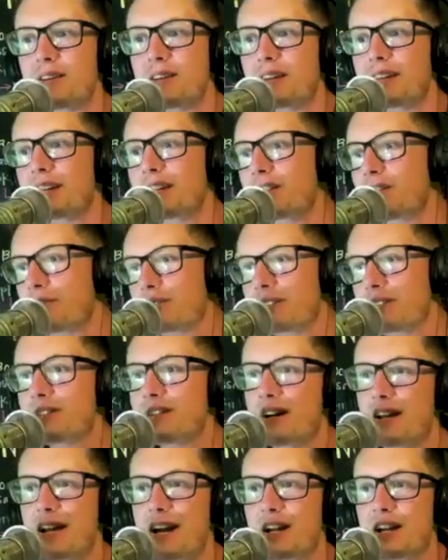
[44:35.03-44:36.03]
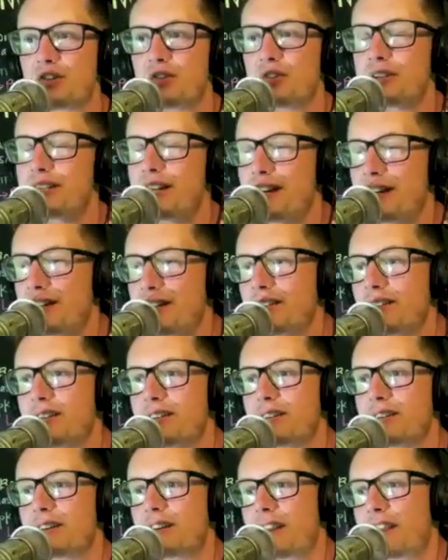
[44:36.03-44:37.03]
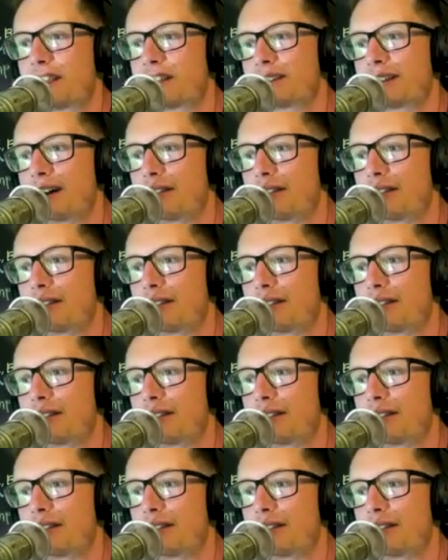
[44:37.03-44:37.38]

He knows he's not actually dead. And now